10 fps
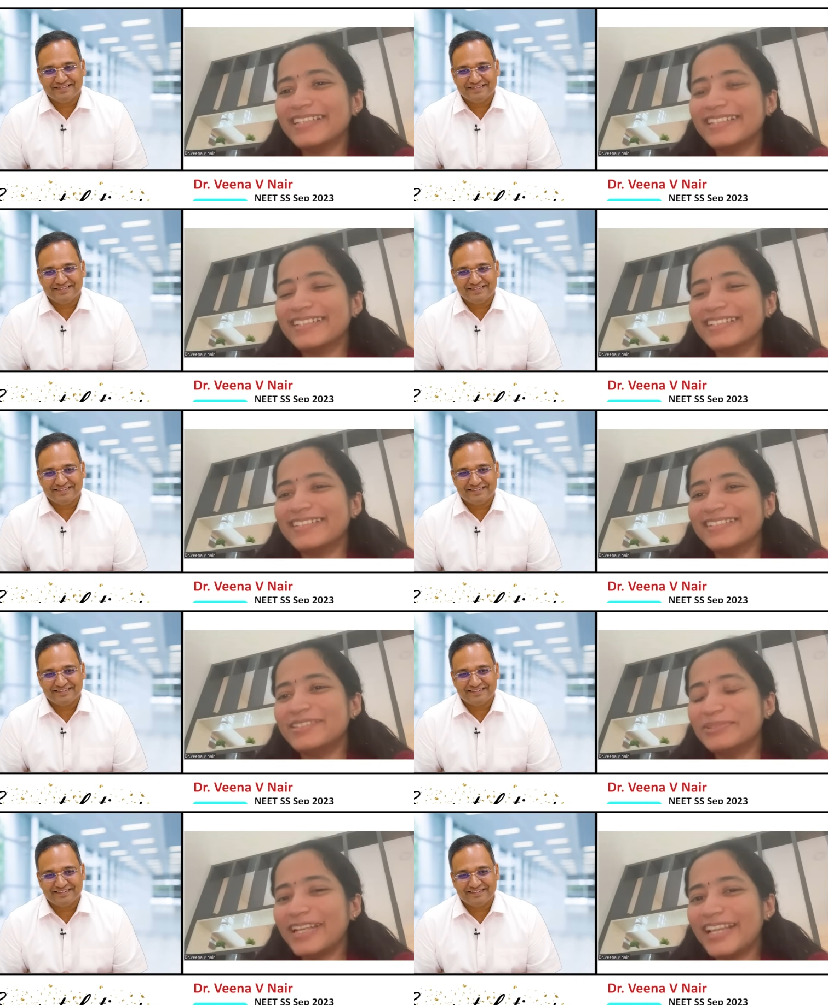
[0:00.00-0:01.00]
Speaker 1: uh,
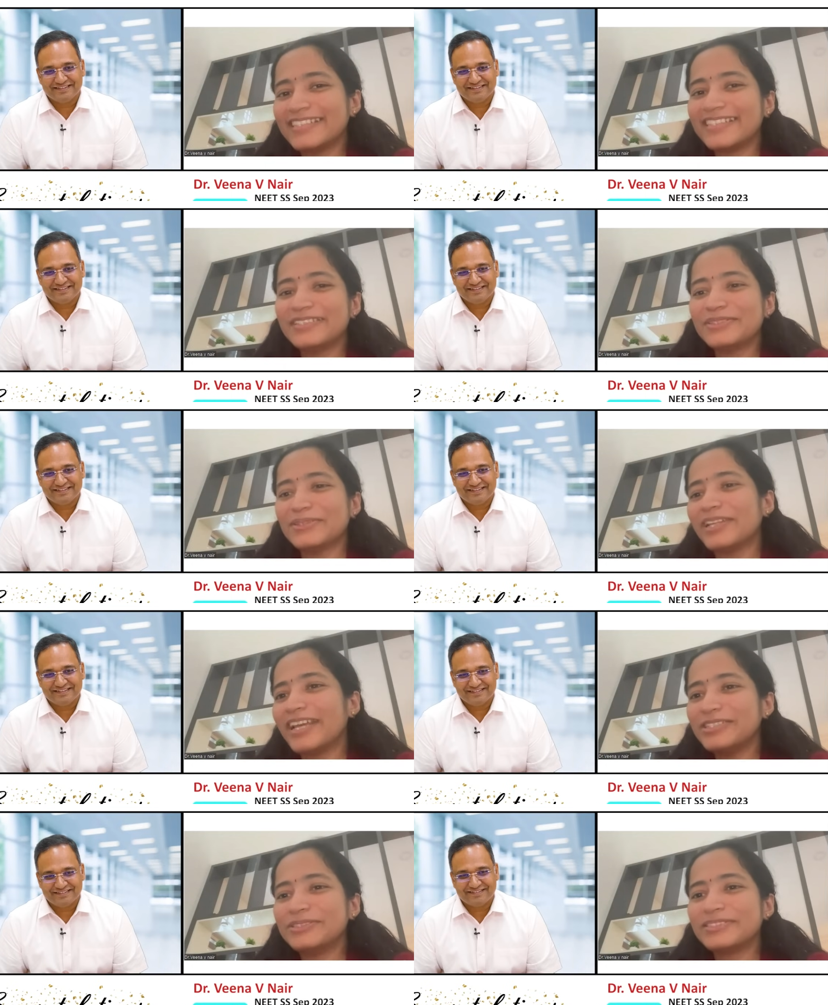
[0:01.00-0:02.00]
do like this or I
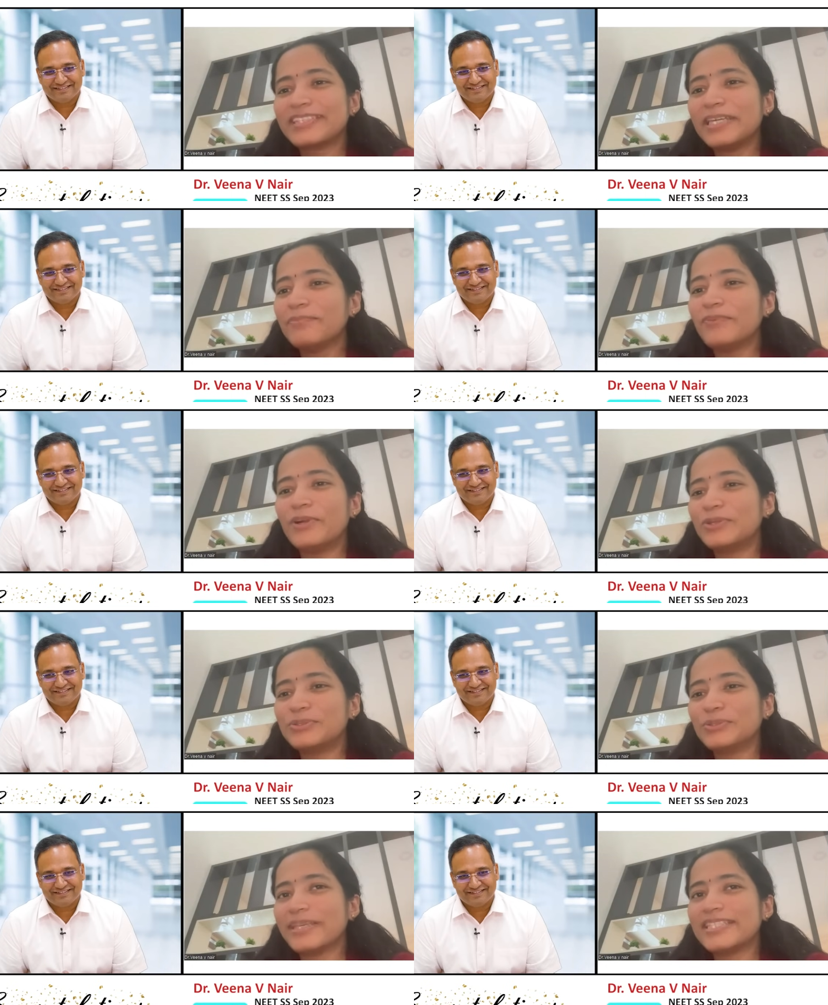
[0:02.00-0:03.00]
should skip one or two
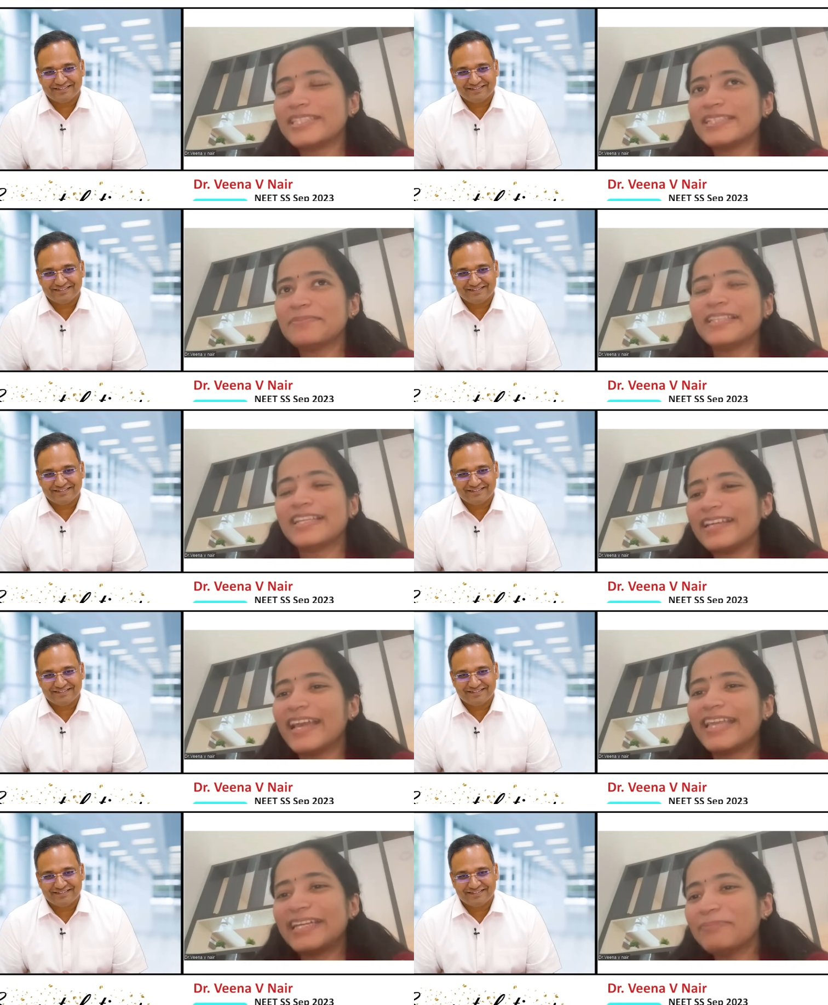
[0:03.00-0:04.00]
questions, but then
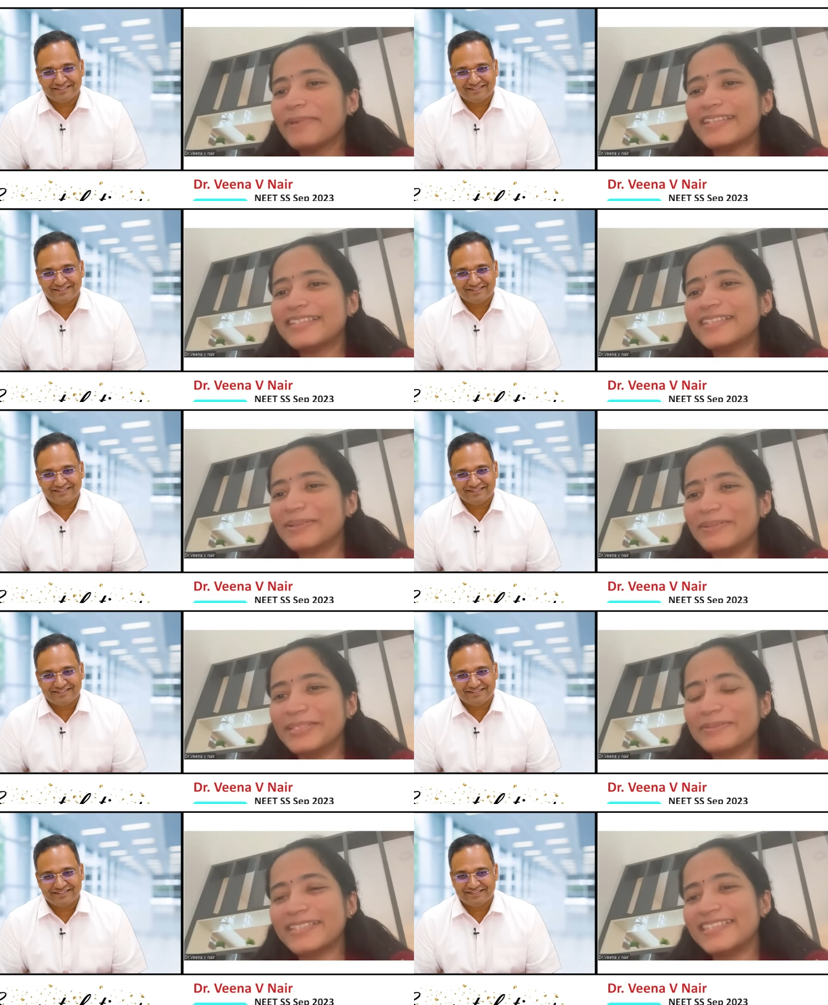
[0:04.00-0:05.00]
ended up answering all the
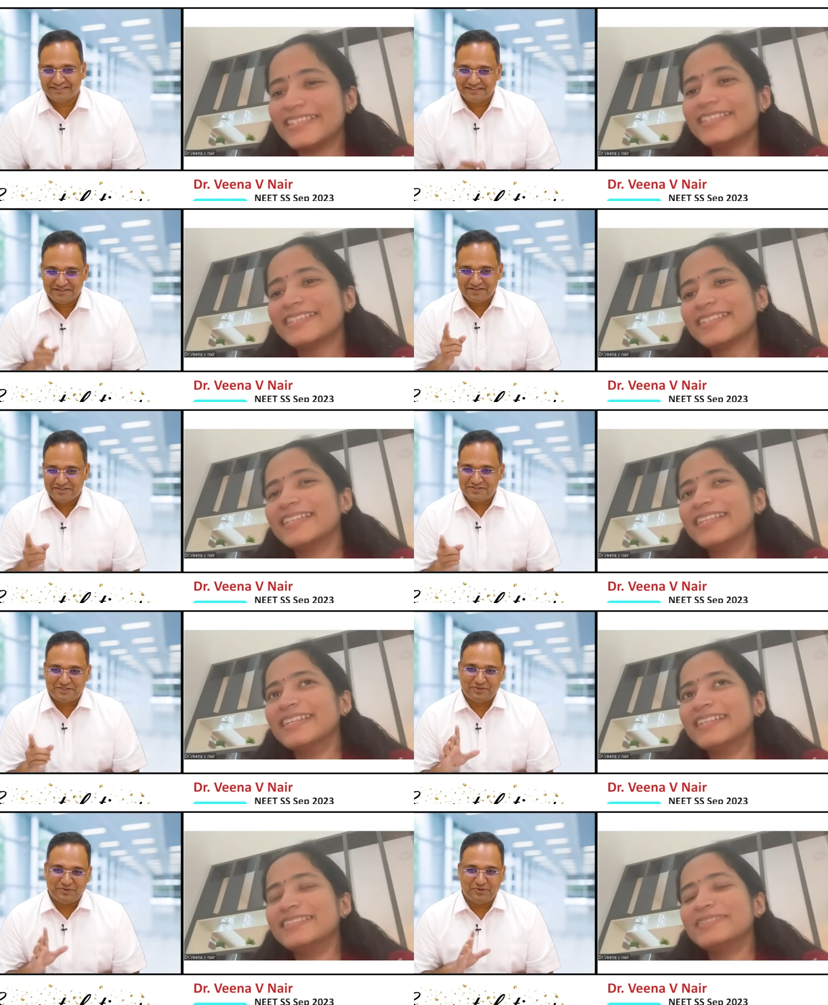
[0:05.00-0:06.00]
questions. So,
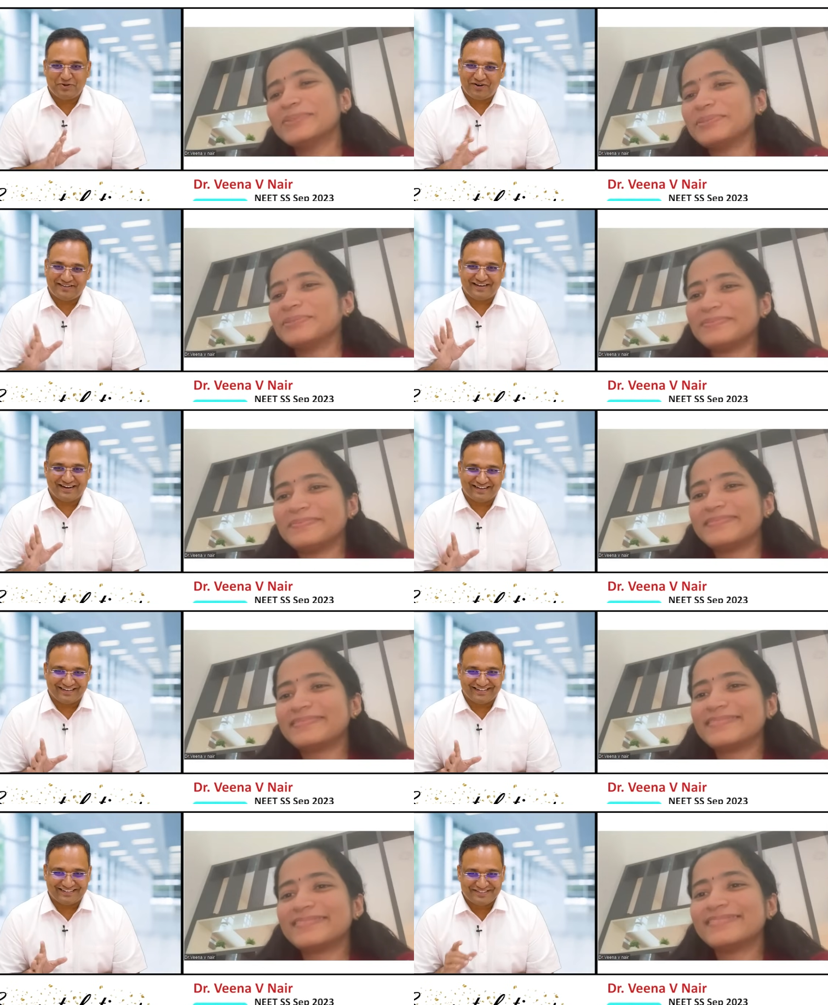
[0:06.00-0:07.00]
Speaker 2: so you got the
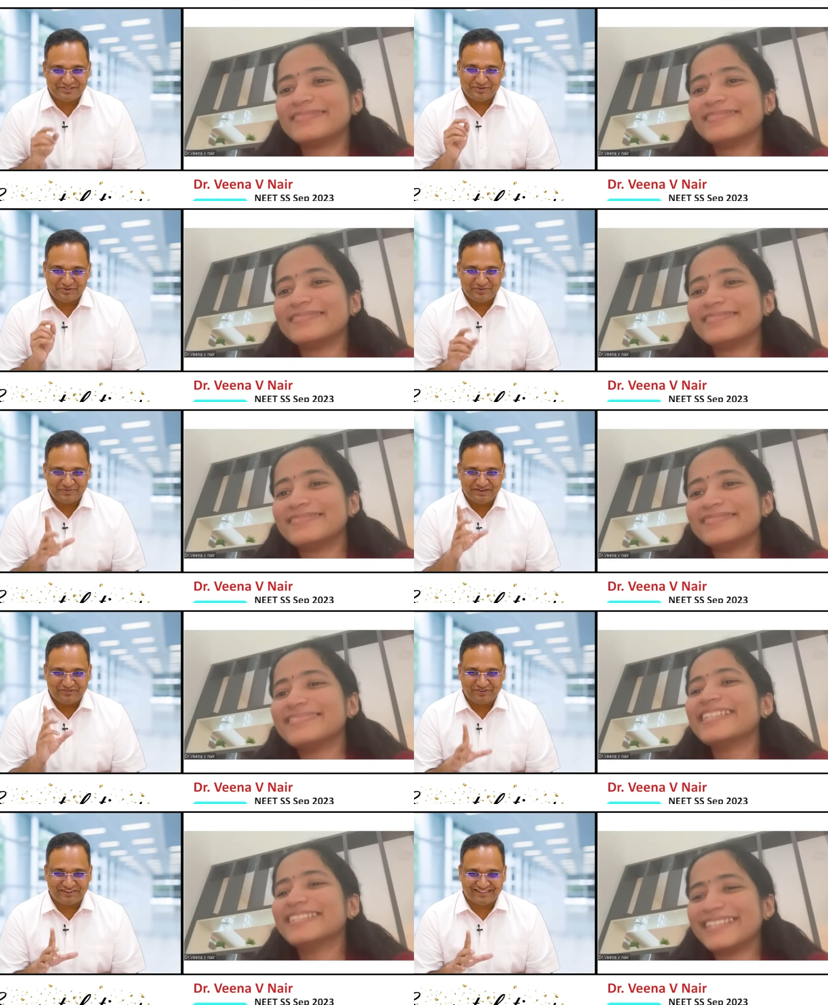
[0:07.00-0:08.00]
rank right. So you
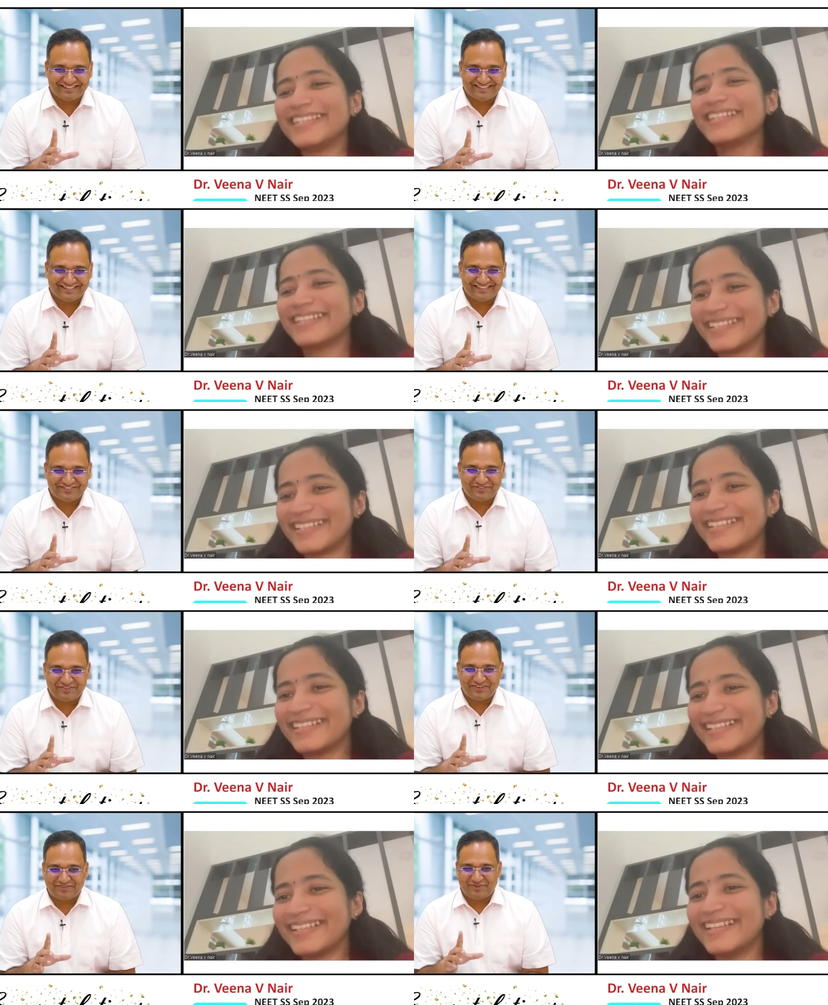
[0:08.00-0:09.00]
mean
Speaker 1: for
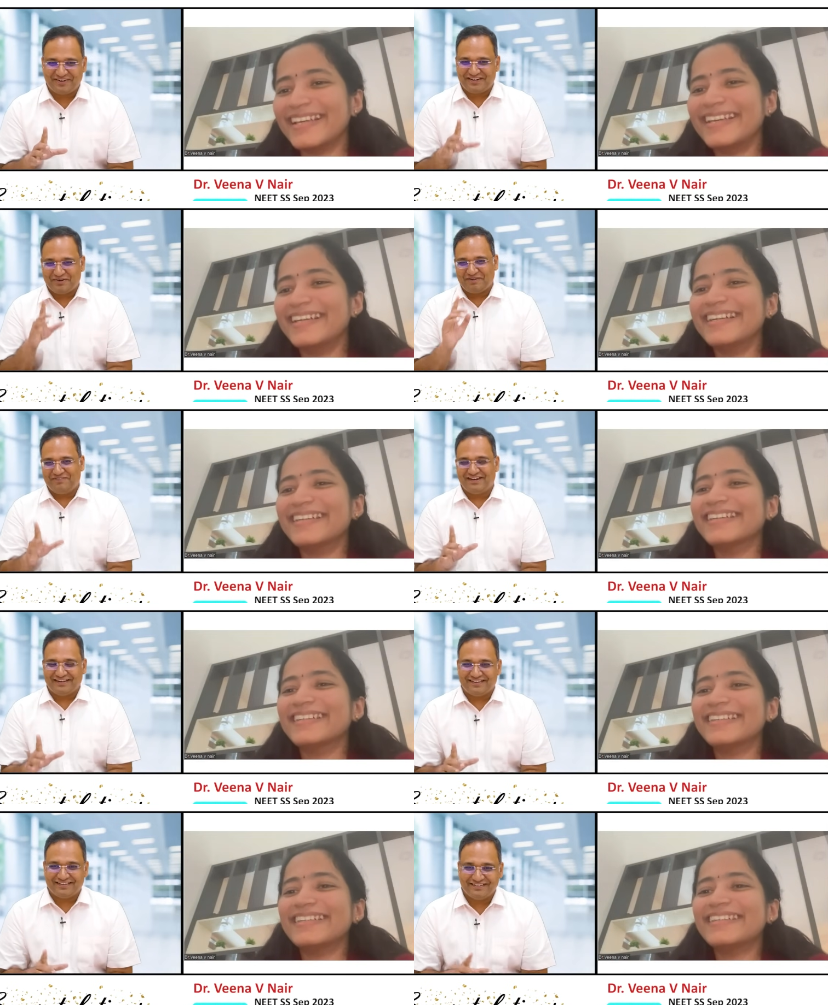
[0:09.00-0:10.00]
Speaker 2: for what you have
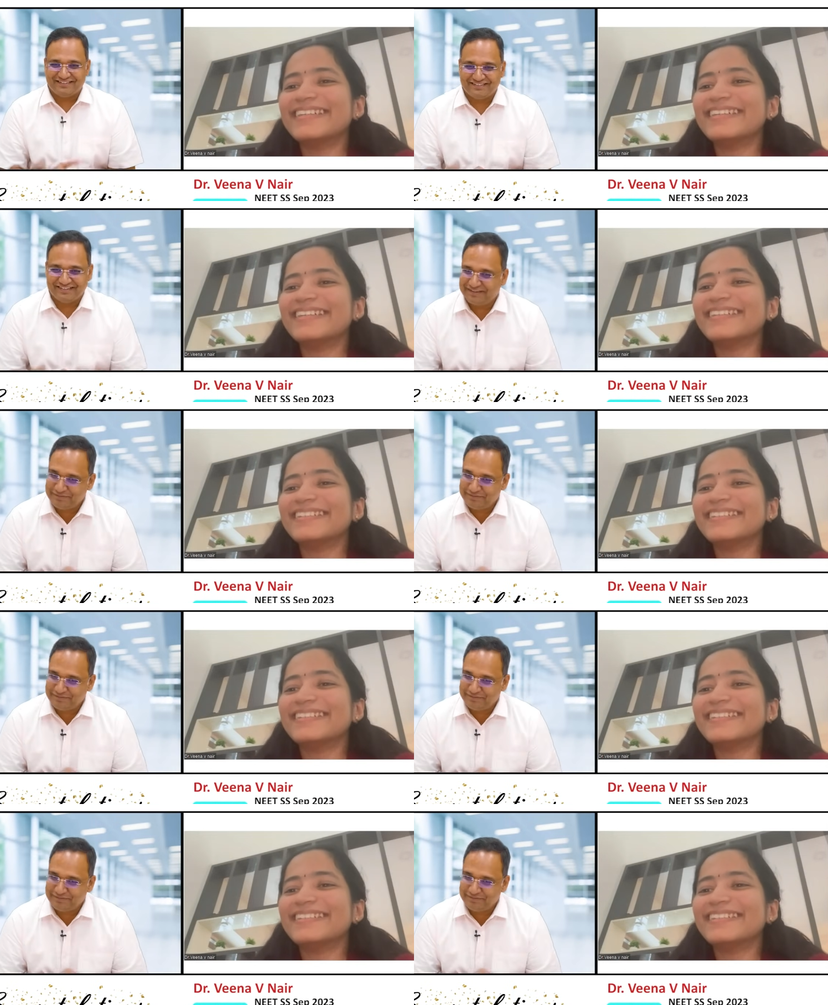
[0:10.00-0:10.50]
done, it